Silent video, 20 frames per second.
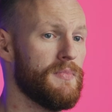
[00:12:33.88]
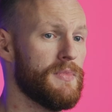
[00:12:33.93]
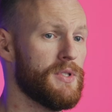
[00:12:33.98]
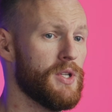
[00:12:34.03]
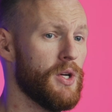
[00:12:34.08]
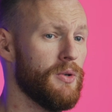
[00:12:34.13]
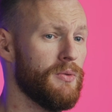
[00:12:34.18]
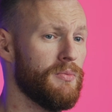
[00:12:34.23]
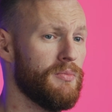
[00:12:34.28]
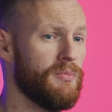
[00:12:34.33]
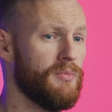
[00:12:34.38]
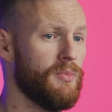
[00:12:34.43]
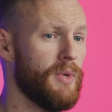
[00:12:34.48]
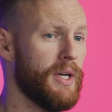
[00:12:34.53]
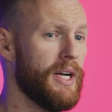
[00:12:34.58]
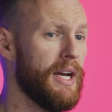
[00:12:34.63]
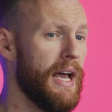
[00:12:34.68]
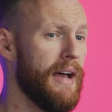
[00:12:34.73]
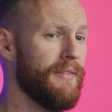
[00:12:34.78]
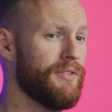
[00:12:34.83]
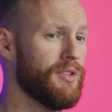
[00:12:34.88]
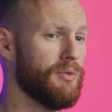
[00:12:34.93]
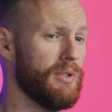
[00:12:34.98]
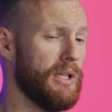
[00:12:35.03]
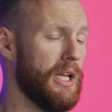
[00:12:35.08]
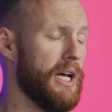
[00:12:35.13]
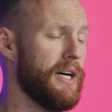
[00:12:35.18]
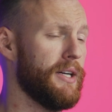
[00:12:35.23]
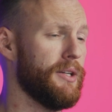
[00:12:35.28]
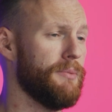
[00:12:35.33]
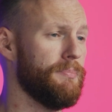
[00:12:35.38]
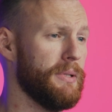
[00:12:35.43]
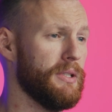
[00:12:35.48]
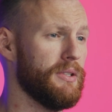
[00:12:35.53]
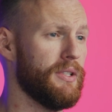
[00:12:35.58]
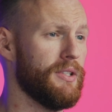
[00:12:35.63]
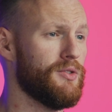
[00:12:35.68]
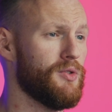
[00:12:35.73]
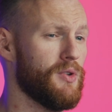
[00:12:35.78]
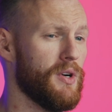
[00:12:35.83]
So we're going to have to rely on
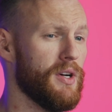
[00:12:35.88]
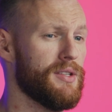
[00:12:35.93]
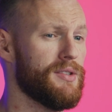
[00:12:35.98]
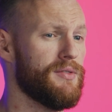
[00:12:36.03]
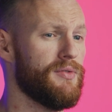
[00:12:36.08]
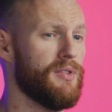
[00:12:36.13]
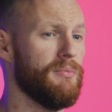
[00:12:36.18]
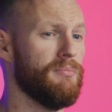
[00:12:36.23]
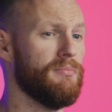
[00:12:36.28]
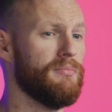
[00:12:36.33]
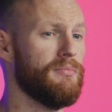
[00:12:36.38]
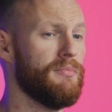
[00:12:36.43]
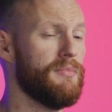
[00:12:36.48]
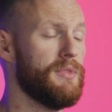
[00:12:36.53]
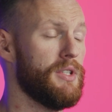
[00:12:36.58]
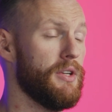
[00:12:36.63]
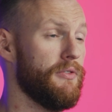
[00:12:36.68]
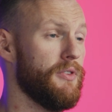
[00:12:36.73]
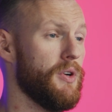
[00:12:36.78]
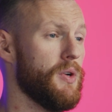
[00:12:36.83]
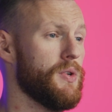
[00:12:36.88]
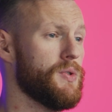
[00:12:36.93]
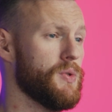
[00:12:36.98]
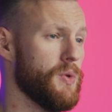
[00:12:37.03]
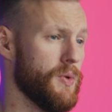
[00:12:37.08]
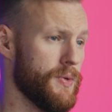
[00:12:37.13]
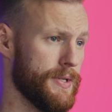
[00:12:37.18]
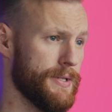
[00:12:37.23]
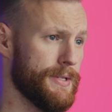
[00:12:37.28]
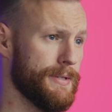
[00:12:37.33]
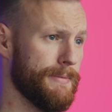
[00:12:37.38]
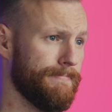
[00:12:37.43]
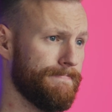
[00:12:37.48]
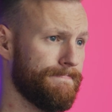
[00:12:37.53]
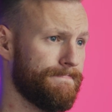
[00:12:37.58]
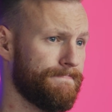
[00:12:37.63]
building trust from diverse sources.